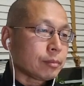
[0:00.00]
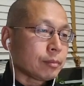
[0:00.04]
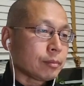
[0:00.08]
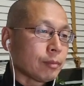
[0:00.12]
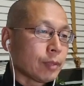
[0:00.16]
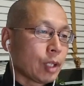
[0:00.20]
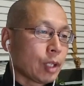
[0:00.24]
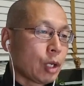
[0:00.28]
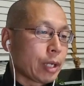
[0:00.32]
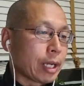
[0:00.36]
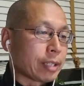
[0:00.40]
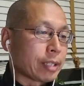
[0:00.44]

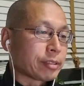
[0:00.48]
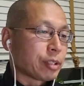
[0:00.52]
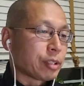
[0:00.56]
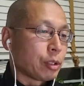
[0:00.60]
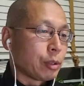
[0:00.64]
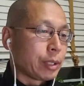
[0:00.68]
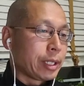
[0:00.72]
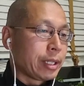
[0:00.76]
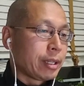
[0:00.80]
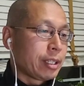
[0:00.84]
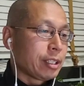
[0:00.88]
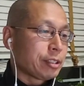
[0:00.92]
Okay, so
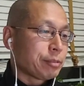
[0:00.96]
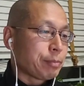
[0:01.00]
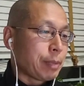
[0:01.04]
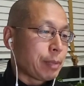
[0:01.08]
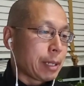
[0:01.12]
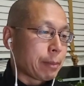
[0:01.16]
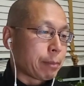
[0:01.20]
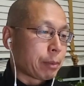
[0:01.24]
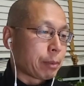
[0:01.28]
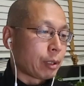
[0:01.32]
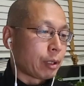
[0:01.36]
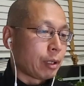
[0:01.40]
in this
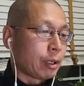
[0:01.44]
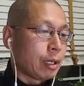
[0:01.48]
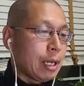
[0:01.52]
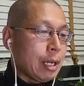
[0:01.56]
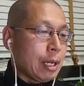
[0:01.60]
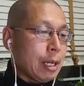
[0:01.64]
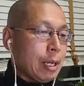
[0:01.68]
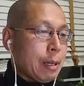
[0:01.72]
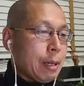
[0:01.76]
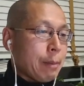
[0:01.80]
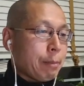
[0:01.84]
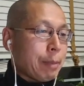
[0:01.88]
paper,
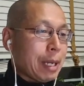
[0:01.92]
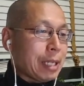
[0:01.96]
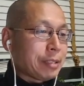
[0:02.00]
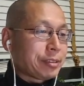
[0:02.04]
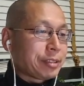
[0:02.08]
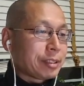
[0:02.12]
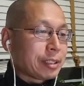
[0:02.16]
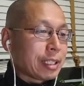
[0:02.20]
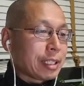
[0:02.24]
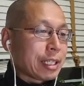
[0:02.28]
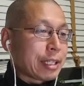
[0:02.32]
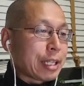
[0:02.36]

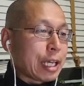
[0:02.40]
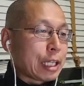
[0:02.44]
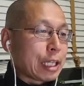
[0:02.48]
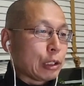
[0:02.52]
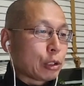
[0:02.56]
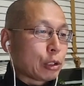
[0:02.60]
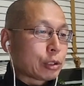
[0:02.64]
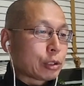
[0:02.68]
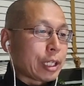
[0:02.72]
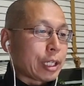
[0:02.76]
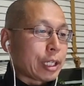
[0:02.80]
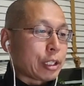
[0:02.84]
basically they
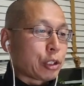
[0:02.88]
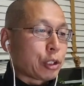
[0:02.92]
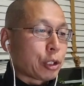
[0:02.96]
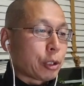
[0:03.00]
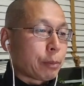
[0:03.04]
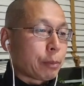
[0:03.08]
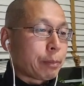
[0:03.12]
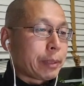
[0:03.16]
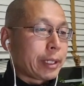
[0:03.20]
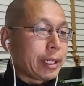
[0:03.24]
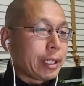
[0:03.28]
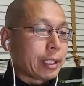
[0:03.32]
looked at
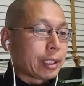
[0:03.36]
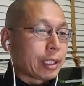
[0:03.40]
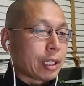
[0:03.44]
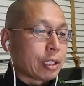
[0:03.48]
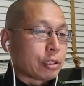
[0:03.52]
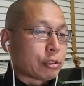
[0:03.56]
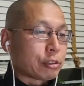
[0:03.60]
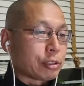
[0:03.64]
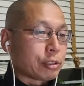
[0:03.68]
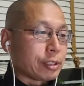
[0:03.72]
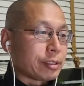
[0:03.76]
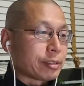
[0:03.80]
European
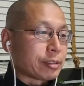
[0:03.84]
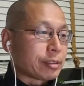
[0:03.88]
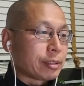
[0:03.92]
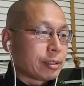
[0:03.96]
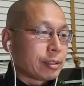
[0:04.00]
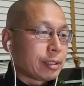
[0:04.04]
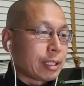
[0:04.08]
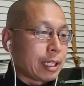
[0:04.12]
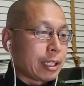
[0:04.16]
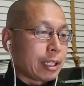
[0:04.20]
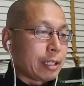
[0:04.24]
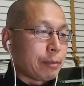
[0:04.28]
countries
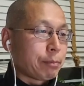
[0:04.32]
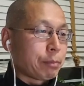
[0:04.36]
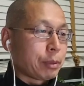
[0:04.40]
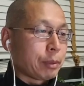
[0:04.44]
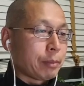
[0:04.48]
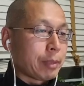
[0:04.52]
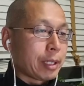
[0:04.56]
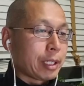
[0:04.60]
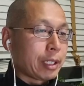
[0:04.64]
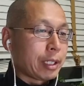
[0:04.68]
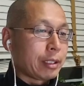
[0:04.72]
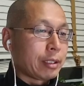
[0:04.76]
that
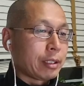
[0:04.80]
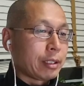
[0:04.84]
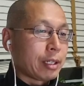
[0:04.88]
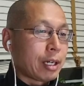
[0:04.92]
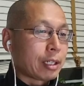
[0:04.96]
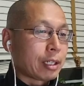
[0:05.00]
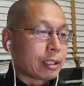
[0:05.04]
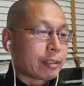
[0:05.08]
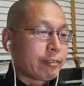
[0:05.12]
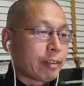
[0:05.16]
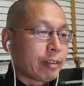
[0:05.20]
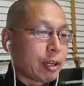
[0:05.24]
implemented
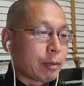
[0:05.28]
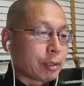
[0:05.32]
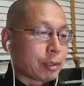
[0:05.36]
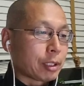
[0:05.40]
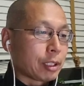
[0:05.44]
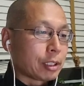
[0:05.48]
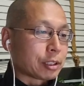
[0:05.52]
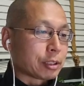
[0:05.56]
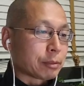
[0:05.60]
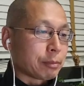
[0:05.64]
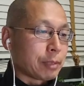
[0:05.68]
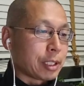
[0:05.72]

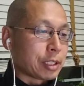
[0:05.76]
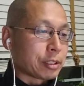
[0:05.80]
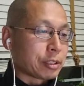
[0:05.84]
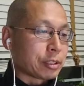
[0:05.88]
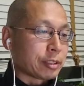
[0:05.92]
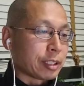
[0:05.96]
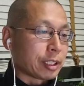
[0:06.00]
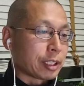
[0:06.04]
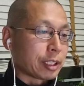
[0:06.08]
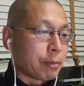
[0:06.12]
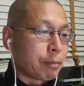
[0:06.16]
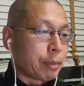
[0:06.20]
non-pharmacologic measures
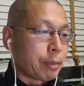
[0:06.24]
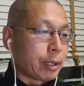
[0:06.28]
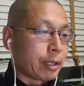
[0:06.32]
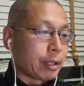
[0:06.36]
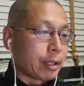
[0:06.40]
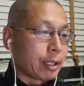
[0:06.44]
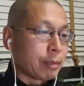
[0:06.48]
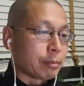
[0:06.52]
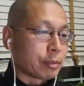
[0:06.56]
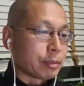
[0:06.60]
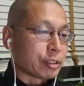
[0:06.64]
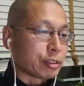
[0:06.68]
and compared
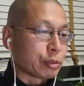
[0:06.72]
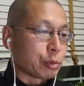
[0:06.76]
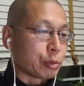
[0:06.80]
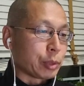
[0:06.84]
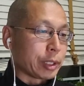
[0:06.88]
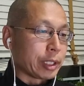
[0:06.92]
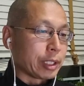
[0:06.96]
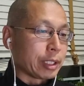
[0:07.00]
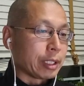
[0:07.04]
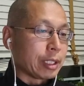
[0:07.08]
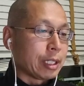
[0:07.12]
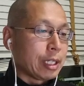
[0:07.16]
them to
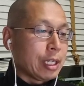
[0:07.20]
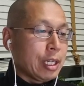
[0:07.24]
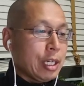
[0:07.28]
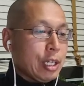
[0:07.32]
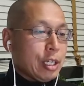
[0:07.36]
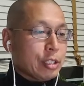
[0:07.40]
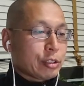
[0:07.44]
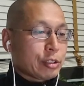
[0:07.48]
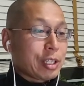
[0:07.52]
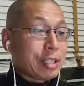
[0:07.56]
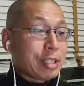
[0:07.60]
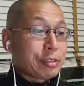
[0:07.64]
Sweden.
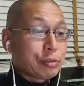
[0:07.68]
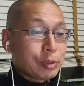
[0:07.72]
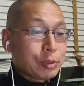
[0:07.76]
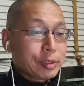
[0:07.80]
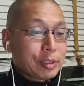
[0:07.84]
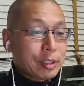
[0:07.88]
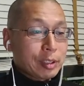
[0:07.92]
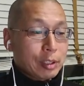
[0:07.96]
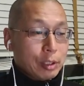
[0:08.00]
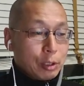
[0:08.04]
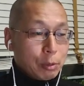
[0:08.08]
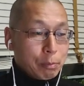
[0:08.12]
This one's
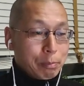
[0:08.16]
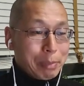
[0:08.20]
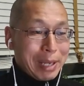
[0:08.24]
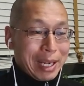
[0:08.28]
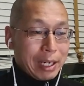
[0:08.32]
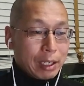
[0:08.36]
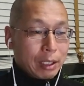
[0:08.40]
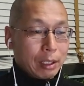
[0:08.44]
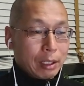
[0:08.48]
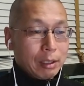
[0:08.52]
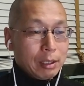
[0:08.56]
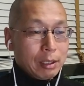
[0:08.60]
a little
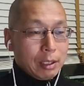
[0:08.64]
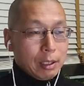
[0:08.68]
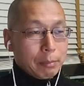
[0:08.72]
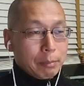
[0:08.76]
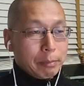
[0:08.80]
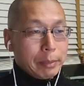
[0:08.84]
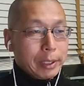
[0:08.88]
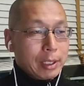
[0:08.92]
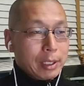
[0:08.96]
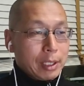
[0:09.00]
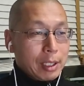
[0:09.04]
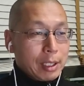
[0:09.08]
better
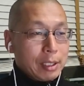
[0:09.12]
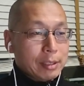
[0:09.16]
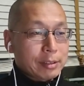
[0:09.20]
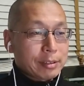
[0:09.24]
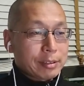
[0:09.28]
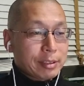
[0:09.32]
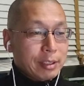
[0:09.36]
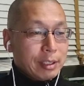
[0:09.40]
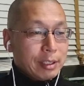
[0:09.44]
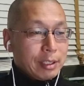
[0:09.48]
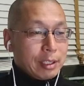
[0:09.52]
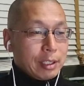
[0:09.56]

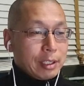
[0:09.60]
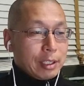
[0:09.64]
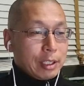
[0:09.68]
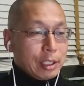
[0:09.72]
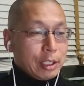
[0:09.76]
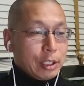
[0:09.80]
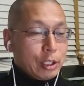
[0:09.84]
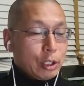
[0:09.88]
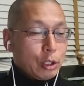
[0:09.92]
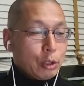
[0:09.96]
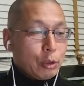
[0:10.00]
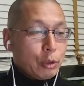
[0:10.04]
because,
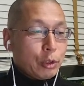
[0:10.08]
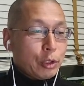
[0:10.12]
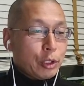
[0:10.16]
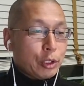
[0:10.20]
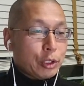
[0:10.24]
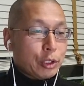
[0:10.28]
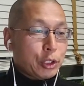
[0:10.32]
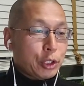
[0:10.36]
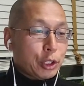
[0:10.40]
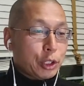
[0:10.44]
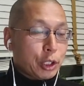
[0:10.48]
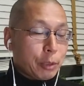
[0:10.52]
the
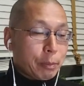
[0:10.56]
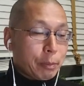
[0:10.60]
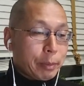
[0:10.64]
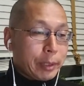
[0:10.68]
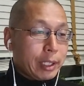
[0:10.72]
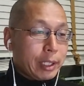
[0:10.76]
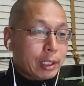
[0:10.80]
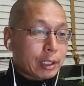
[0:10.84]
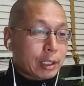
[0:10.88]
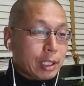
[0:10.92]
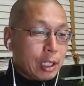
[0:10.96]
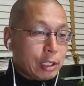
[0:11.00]

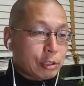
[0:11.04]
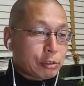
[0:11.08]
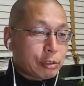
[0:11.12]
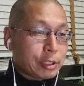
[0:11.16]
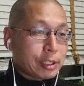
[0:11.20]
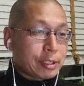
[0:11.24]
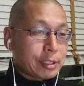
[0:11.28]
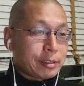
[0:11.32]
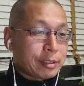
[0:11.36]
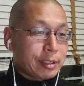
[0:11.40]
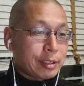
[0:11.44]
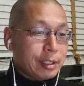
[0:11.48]
European
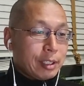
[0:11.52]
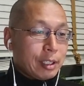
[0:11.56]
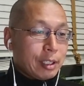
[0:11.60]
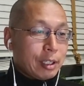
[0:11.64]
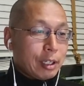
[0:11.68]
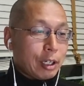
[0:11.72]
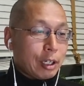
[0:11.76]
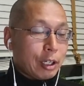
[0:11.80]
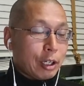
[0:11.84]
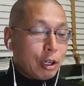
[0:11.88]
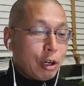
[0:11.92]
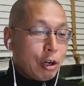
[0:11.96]
countries
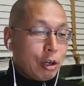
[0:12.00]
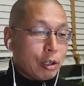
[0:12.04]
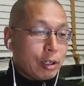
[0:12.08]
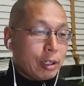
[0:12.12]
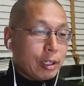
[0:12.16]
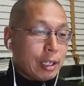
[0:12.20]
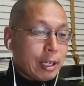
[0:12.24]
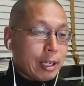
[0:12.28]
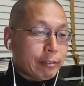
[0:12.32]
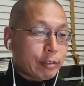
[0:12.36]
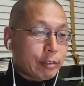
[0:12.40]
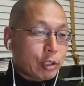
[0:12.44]
are all going
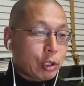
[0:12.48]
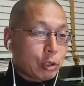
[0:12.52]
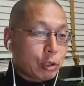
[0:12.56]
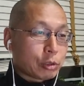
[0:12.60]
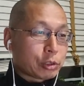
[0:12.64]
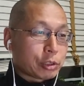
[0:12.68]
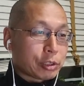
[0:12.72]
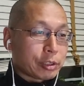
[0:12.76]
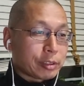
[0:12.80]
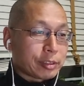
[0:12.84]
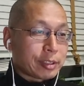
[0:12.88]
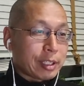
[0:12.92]
to have
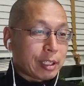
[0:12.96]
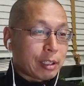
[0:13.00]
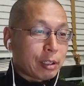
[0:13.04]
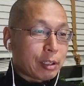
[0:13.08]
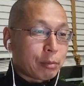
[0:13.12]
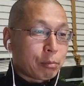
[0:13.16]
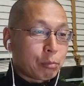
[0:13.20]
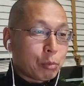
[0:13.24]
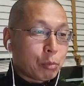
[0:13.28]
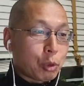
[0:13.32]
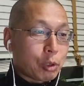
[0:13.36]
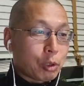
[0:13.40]
cultures that are
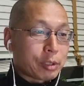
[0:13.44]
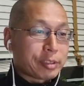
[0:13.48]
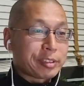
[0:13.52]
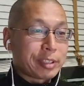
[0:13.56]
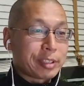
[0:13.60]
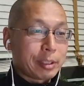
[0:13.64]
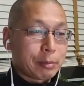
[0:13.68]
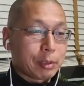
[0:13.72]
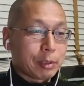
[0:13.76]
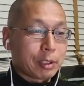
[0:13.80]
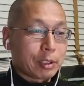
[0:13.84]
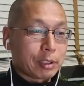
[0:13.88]
more
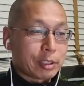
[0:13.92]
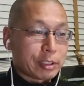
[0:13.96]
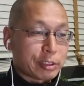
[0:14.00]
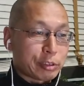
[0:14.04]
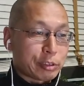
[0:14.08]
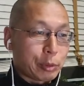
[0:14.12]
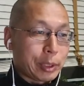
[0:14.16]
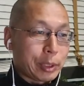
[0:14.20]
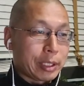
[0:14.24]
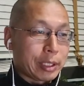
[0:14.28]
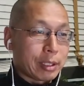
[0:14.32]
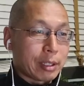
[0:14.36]
similar to
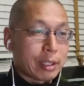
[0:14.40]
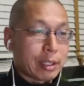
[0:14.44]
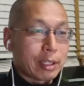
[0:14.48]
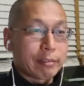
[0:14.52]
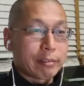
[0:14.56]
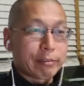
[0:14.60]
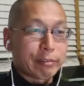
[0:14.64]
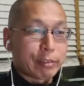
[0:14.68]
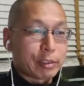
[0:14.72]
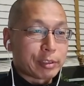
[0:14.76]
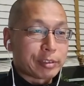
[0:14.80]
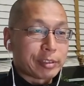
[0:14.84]
Sweden than
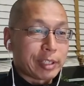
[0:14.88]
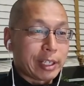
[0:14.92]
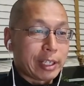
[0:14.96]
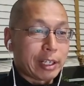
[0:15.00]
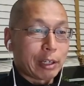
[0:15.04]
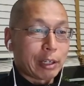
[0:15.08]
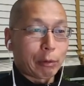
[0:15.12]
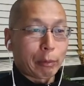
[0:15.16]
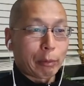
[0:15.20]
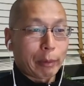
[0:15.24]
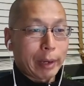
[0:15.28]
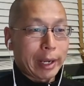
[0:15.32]
for, say,
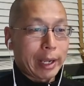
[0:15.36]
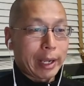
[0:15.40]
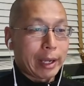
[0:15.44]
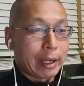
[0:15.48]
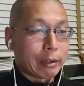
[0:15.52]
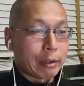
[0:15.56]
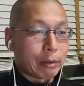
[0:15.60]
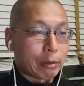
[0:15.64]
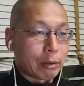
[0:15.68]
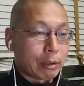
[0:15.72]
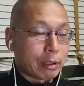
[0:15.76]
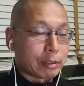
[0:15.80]
Iran
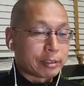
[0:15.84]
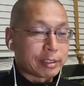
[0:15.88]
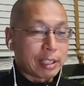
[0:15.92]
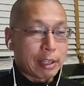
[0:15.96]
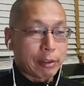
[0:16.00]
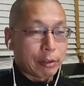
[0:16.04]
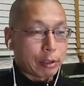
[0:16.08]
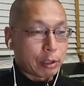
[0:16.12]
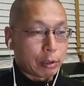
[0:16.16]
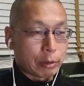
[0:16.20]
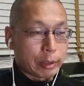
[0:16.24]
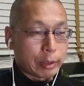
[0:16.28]
or
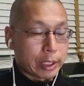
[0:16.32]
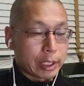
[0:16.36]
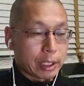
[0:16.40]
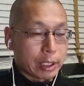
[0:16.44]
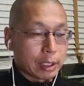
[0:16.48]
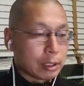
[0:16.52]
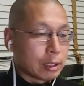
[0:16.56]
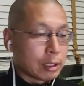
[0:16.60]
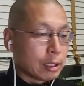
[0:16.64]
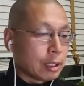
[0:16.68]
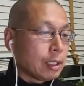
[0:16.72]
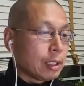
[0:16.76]
South
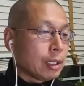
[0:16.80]
Korea.